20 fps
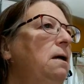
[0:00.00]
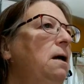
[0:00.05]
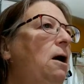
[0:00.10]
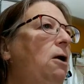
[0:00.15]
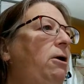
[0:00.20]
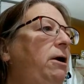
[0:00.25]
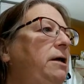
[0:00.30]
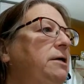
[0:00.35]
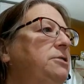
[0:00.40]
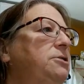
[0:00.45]

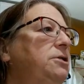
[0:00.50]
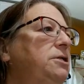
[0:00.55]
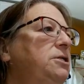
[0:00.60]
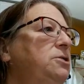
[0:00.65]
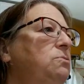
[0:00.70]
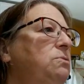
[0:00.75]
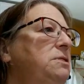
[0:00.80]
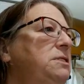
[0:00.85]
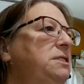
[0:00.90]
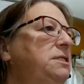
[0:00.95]
Alright, so
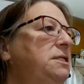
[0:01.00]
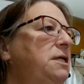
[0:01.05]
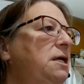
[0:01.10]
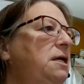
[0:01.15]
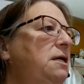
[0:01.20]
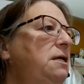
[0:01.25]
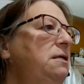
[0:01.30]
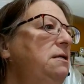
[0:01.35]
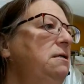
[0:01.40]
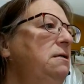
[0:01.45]
this one's
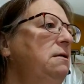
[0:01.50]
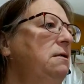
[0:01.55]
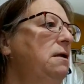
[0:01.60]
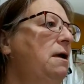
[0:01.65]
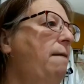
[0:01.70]
done.